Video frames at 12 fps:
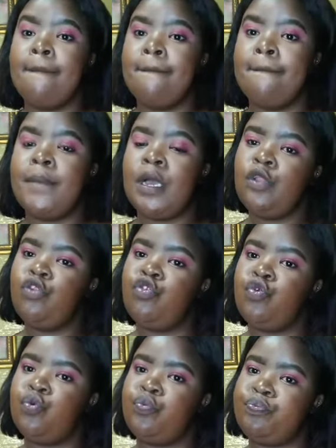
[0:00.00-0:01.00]
Mind
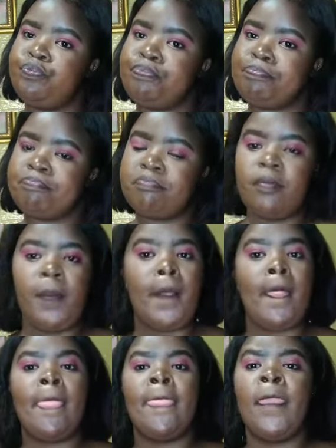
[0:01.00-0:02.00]
you,
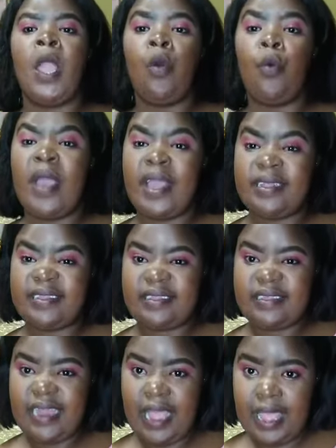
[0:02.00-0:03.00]
where he's
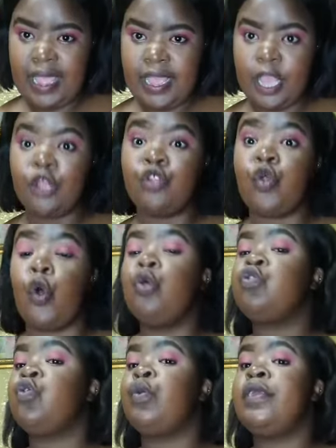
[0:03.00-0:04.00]
staying is
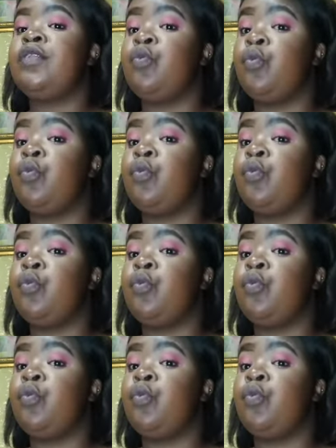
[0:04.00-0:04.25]
also his